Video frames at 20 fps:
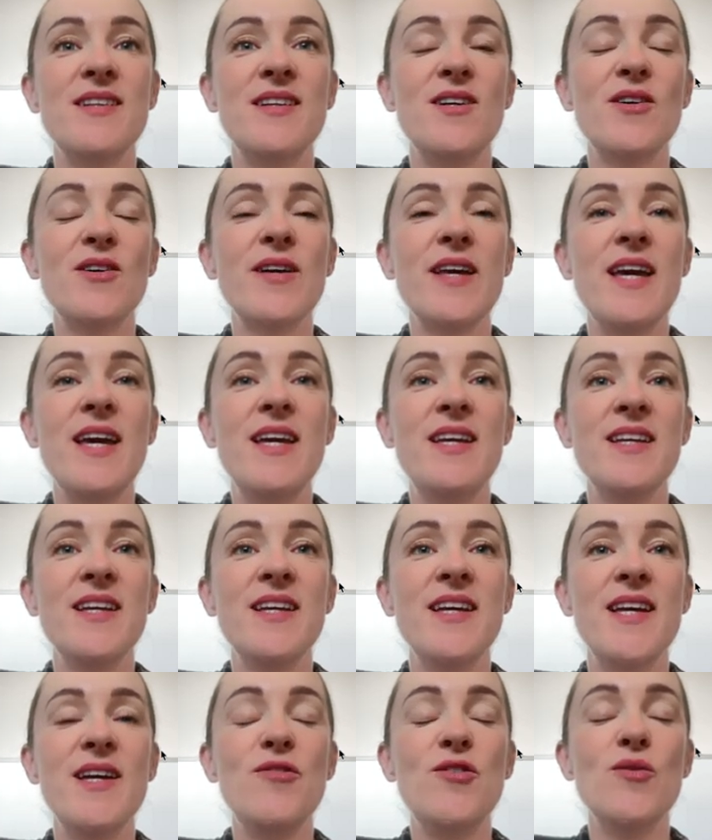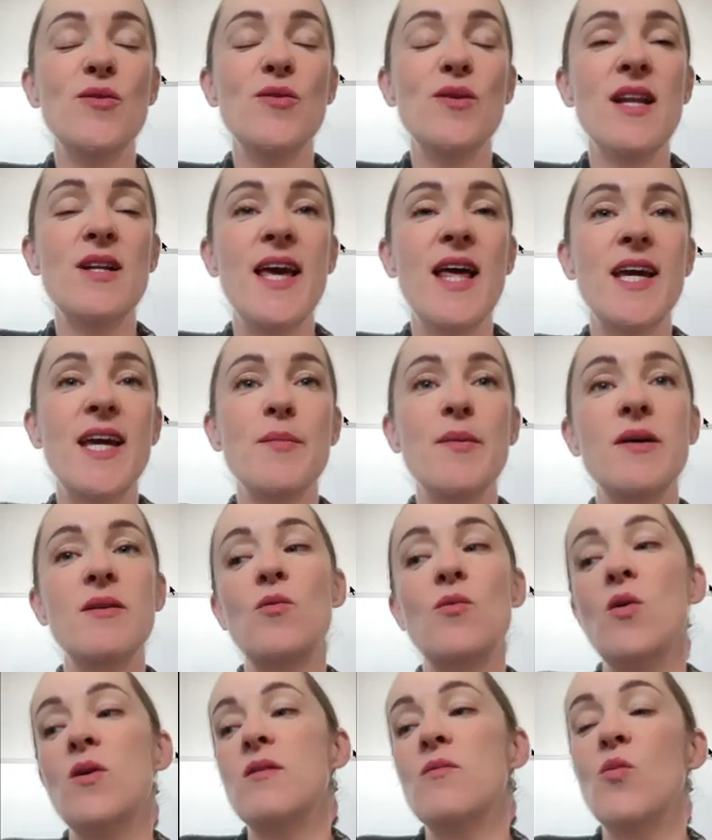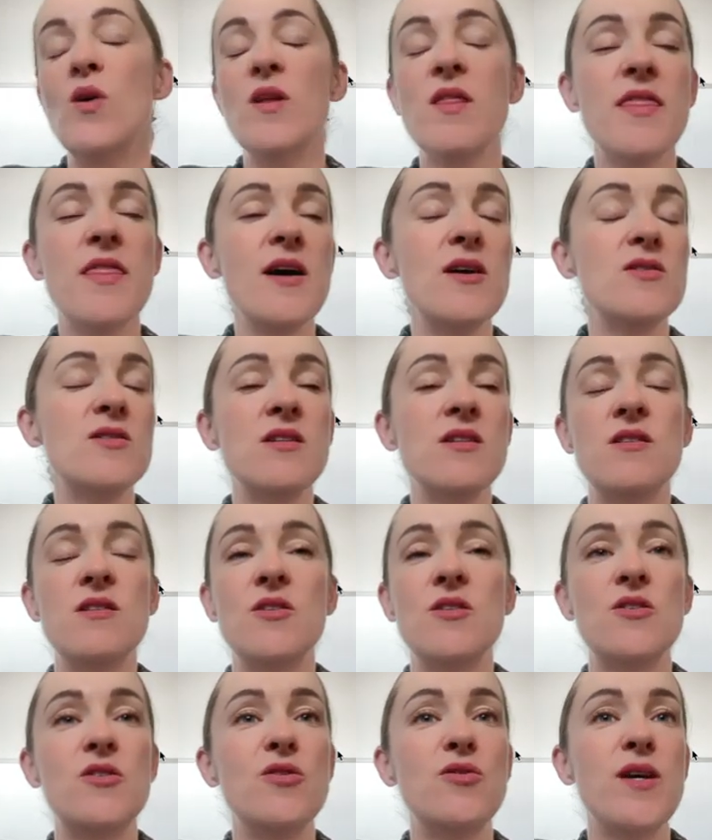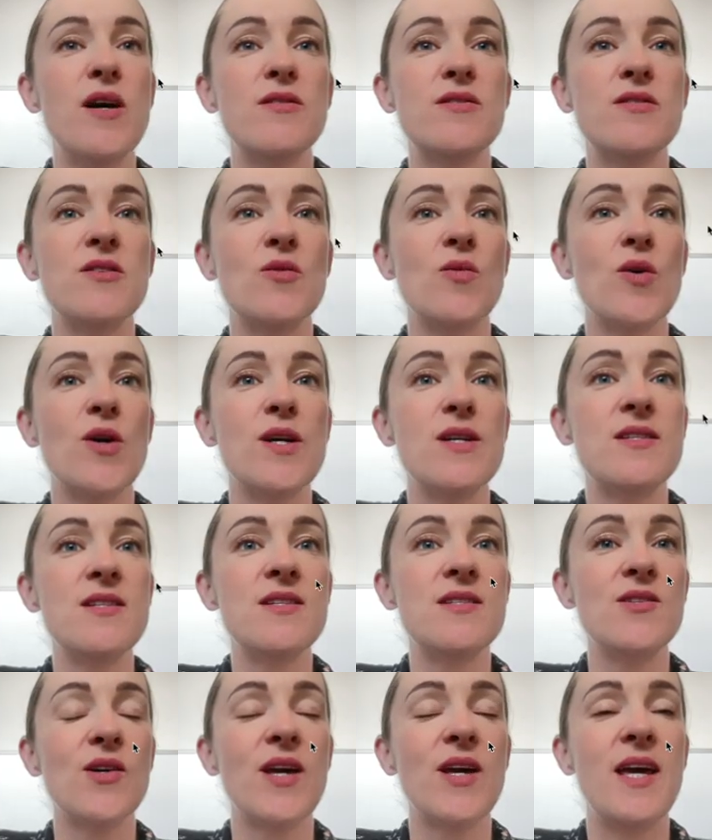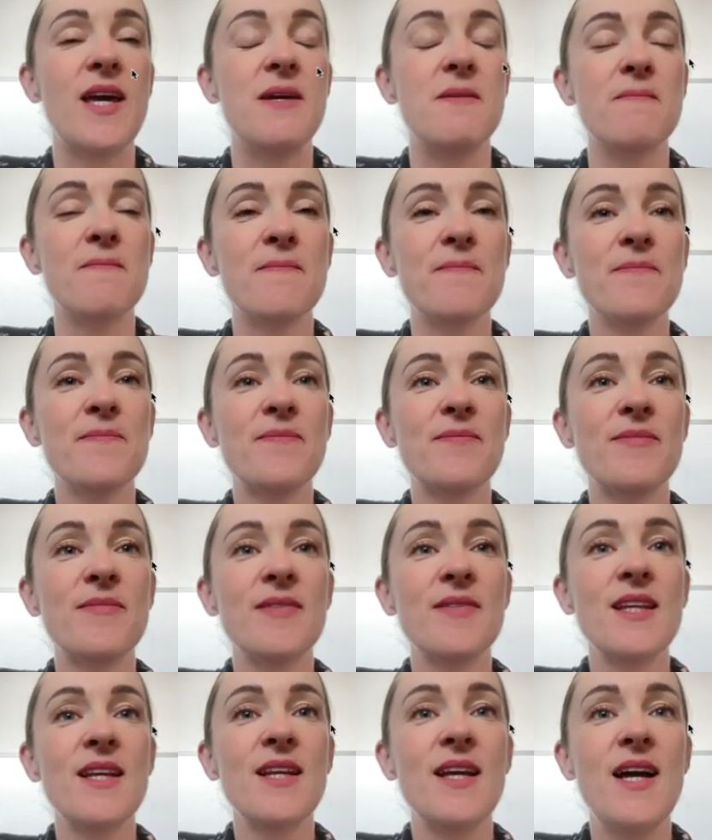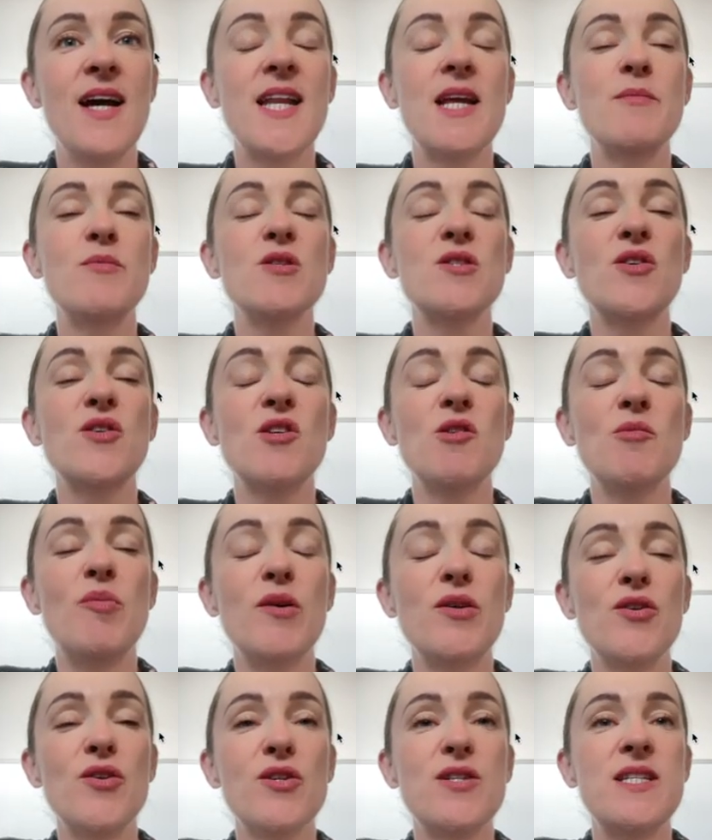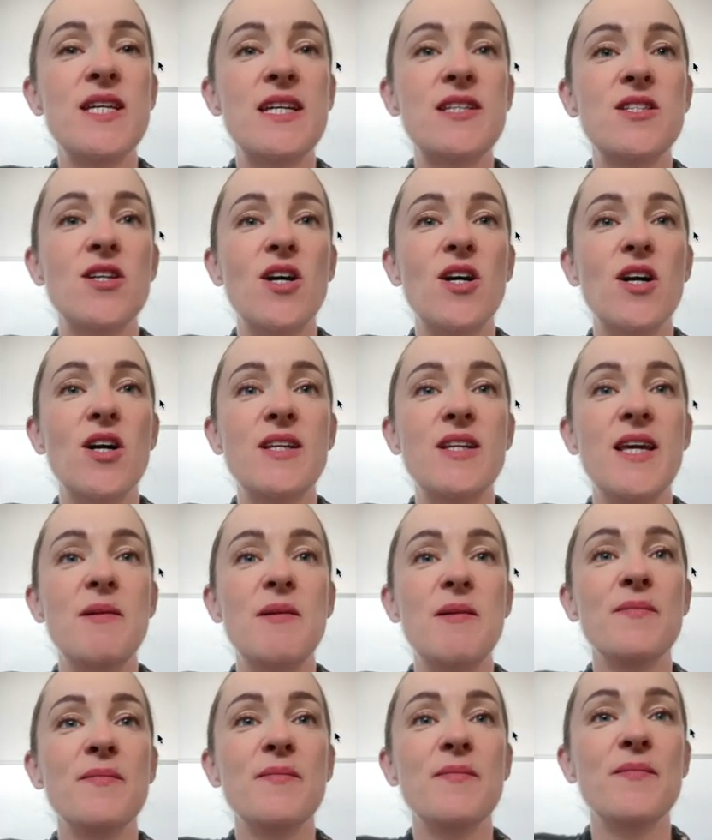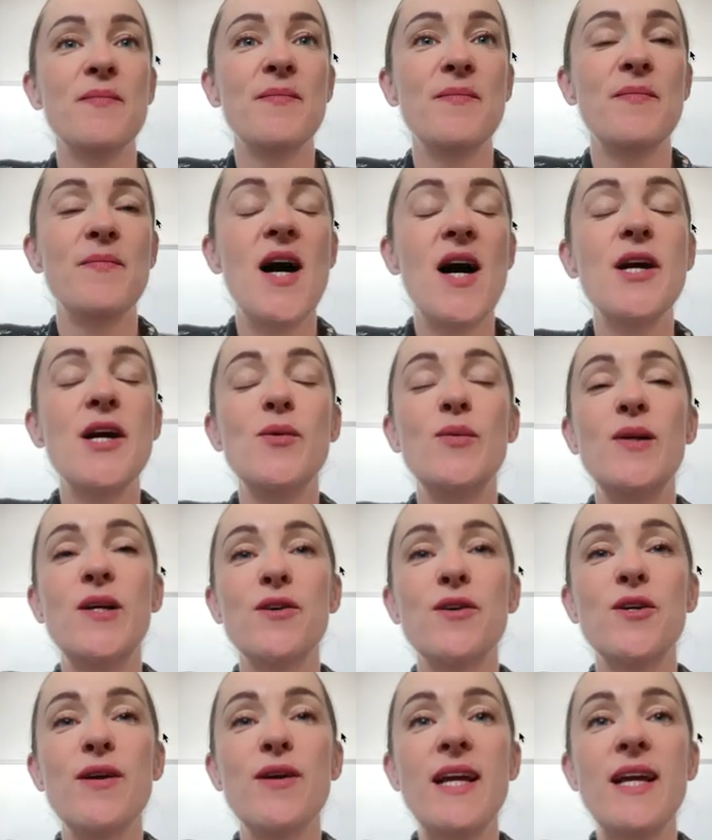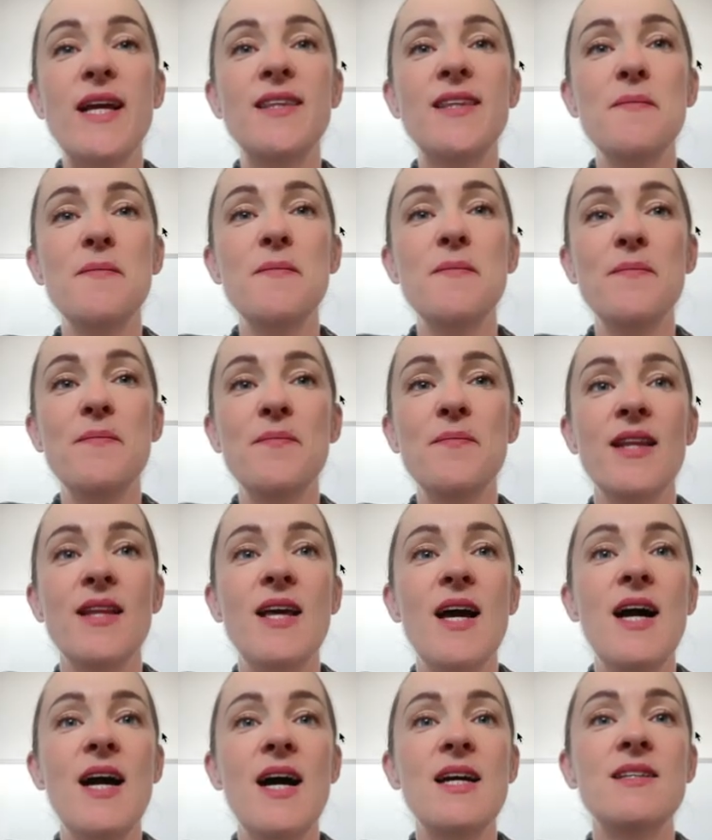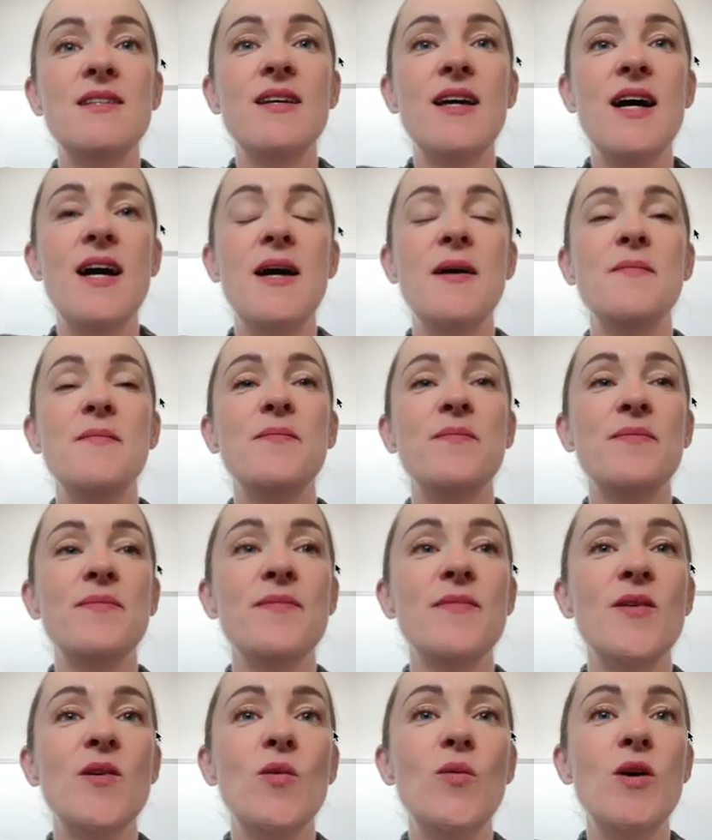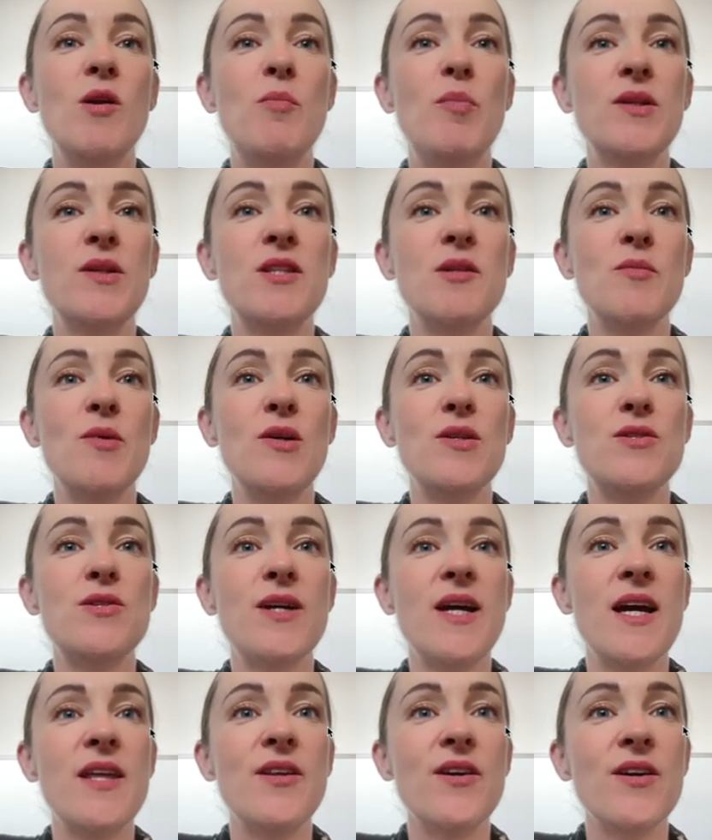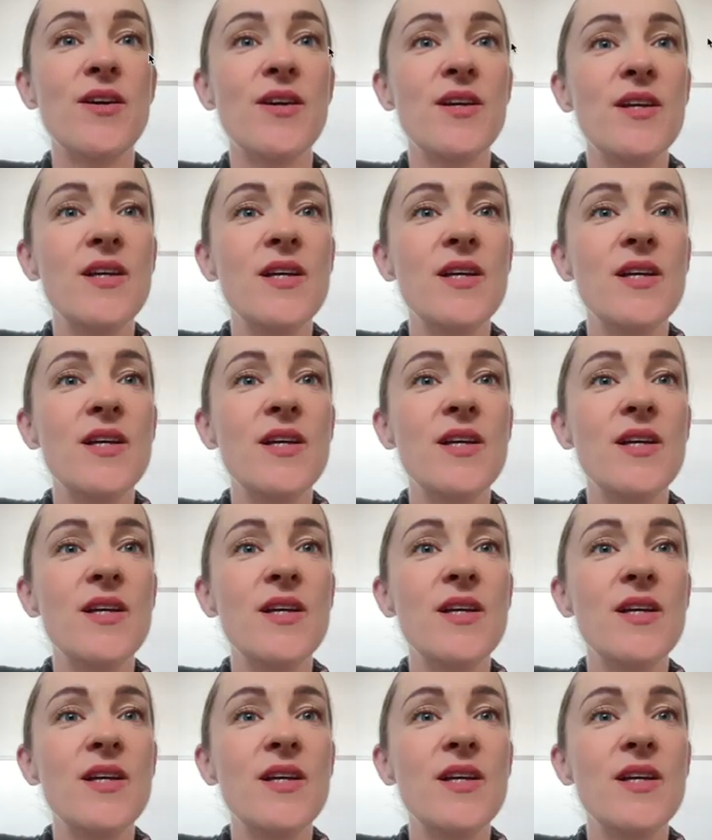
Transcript: Okay? If you would like. About 1,000 to 2,000 words, it's okay. And I'm just going to put your TikTok name. I will correct them and we'll put them all together.